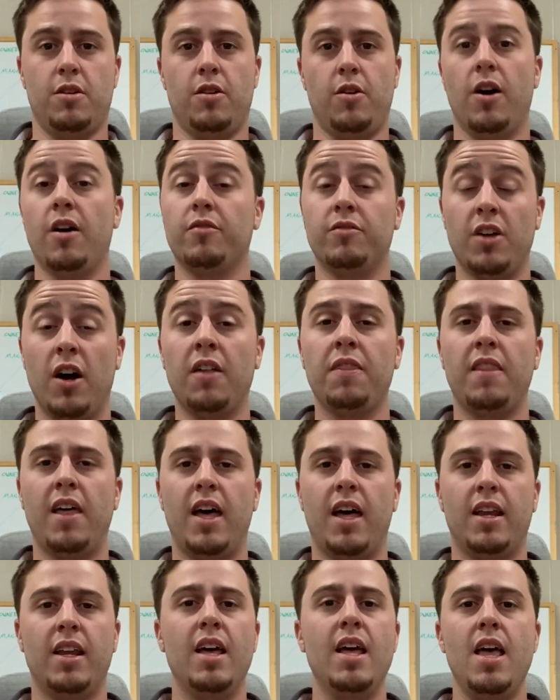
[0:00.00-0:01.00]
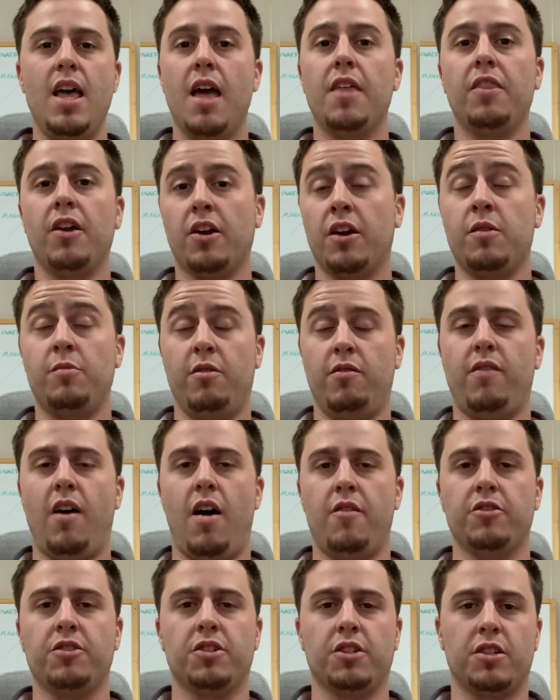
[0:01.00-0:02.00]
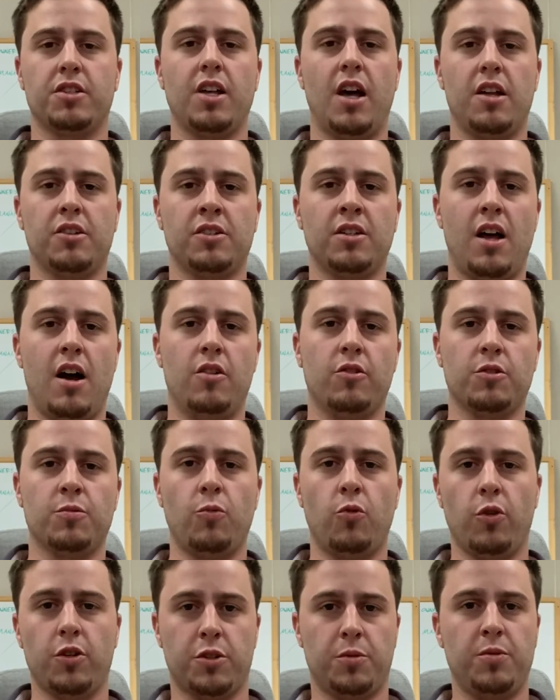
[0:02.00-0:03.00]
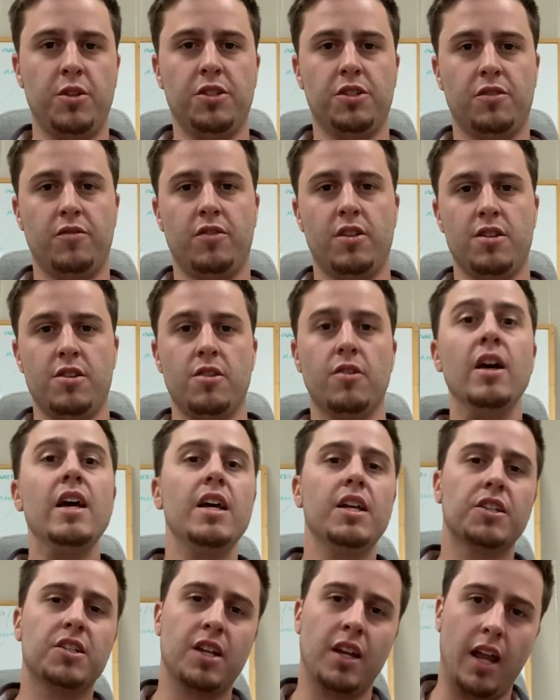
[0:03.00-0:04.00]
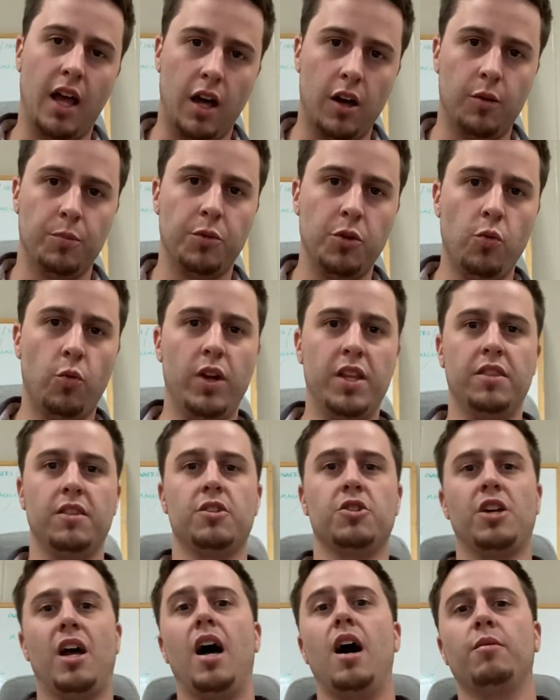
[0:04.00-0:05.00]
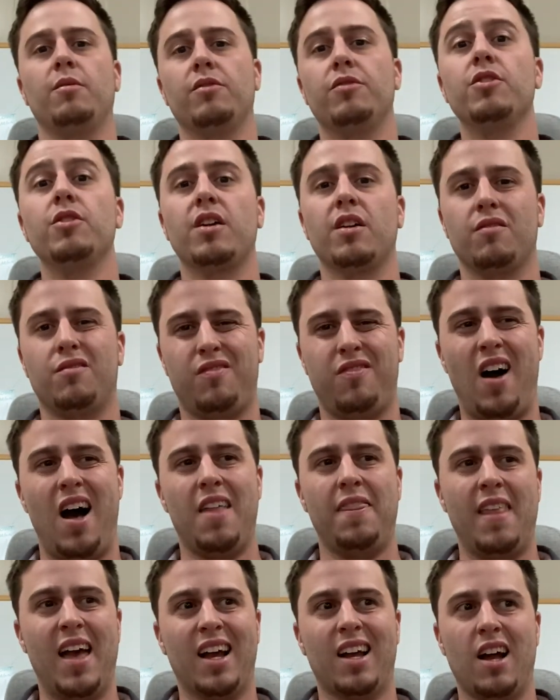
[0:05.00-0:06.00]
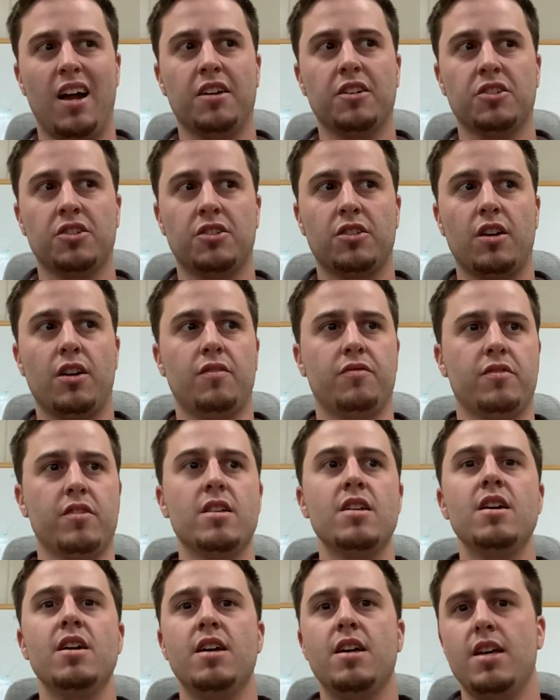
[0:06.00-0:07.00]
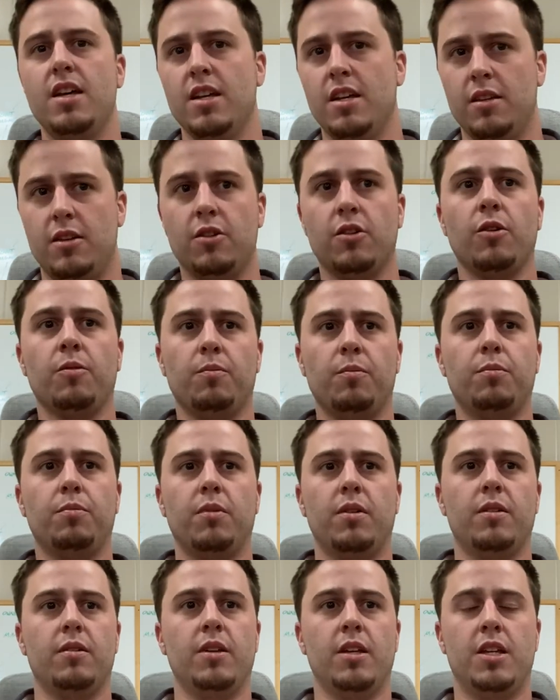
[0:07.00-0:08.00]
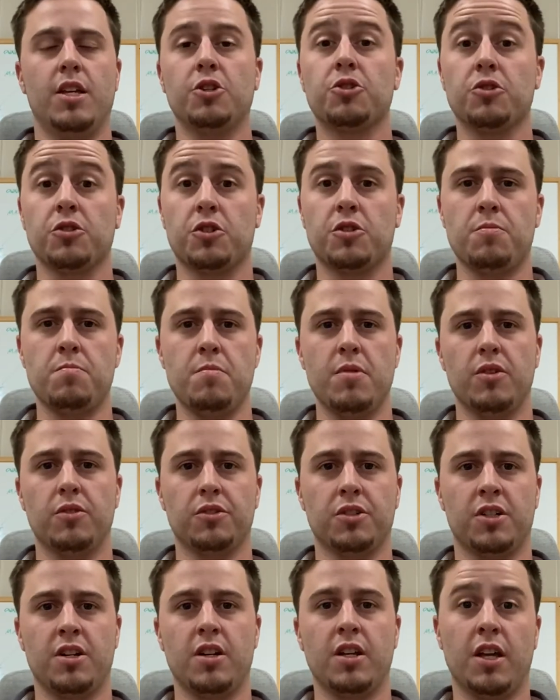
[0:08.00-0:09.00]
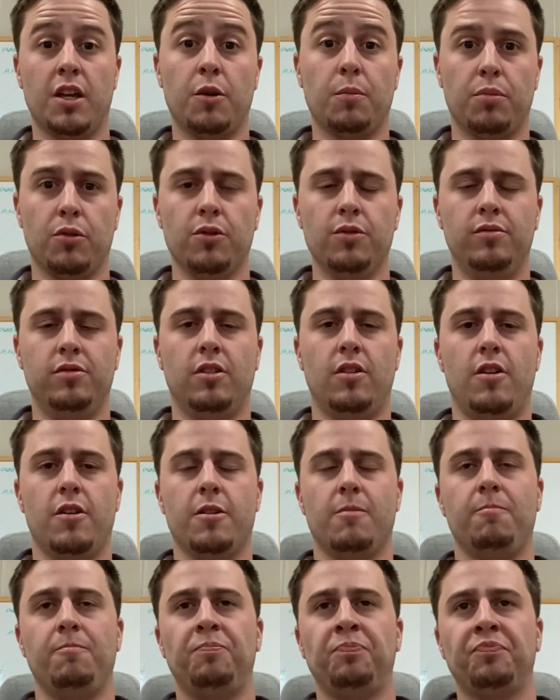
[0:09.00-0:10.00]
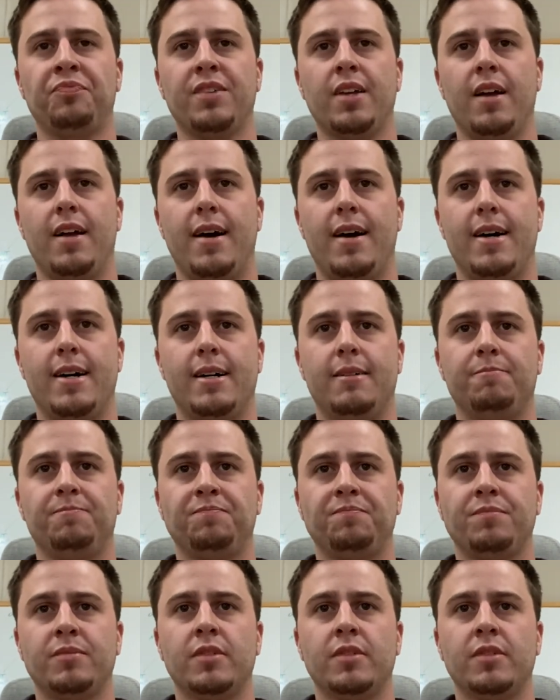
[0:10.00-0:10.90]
have done that, and they're going to be $5,000 or $6,000 more expensive than you. It's going to help you win the job if you can find that kind of stuff and get your submittals in and get approval on them.